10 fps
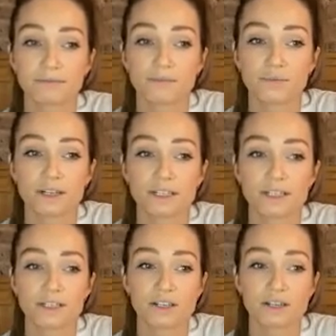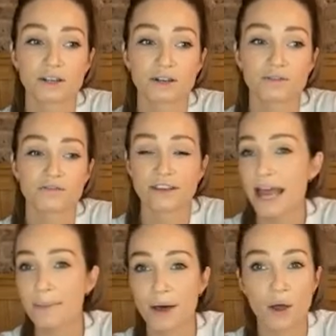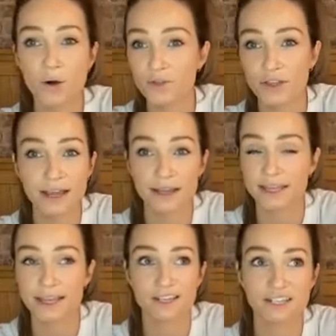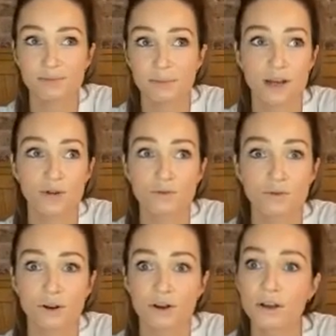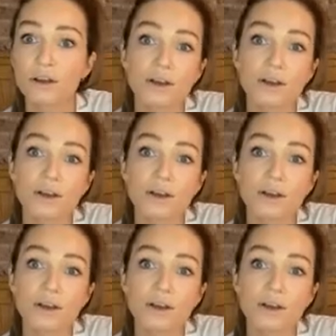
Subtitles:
wanted to forget about the whole thing, I think, and just spend it all on